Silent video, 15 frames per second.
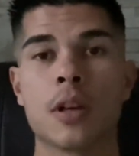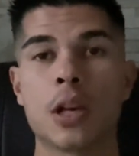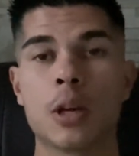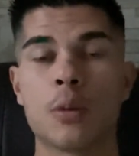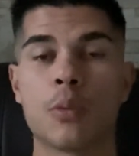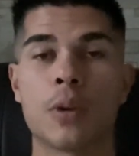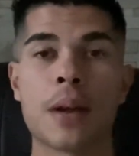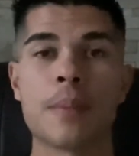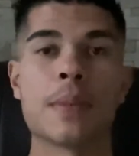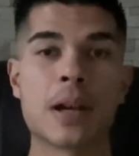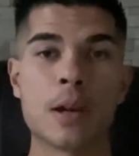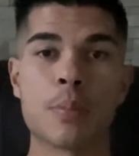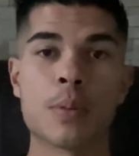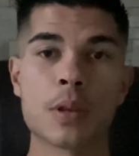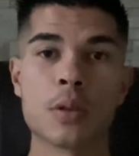Why I'm
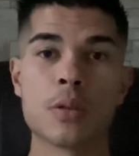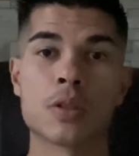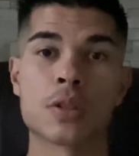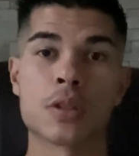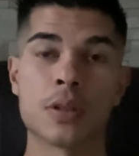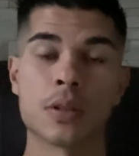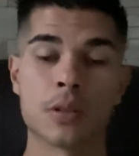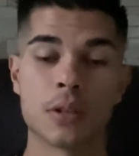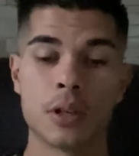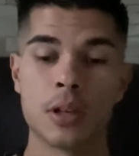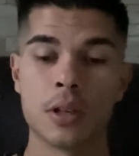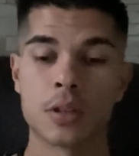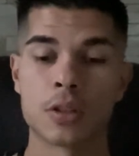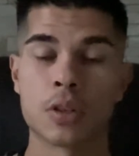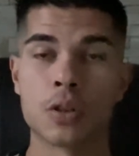helping you to
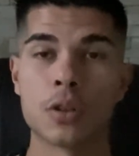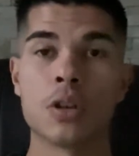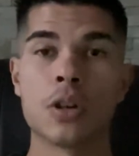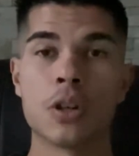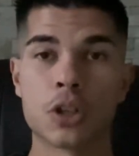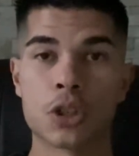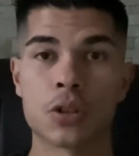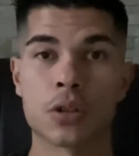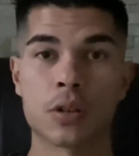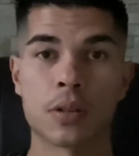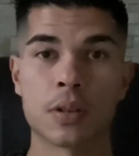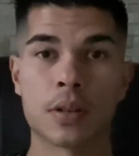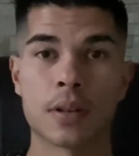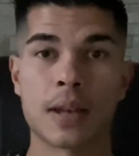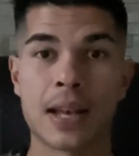nurture
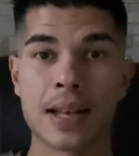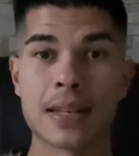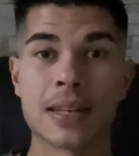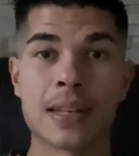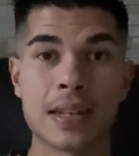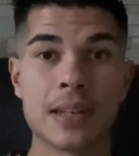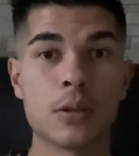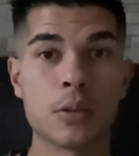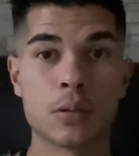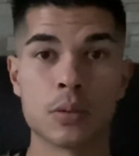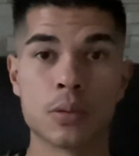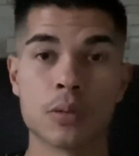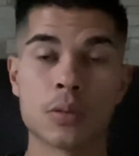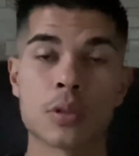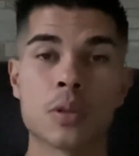and
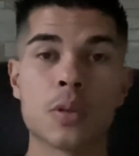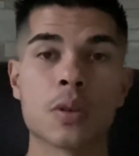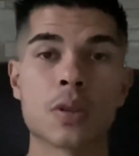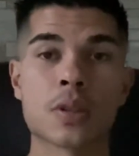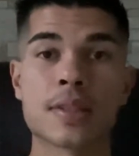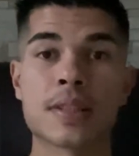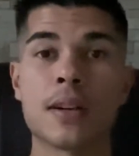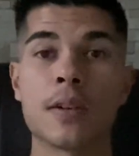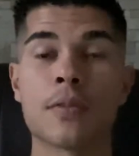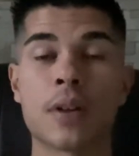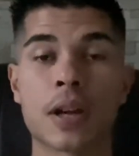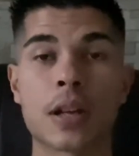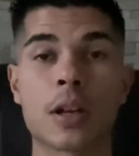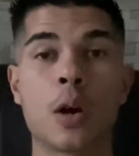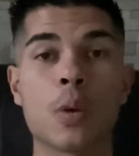heal yourself, I can
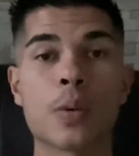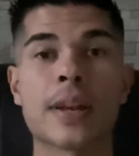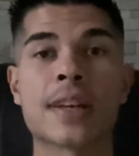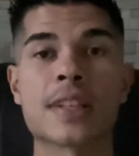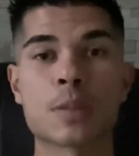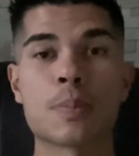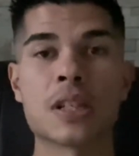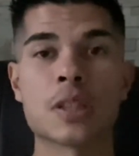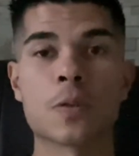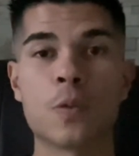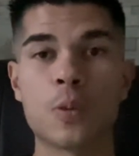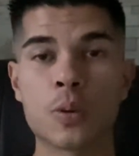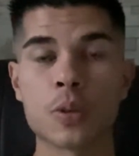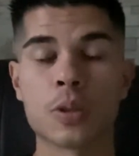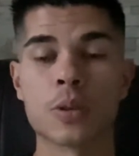hold that space for
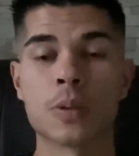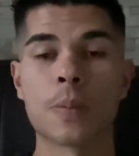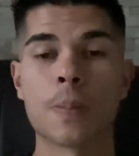you.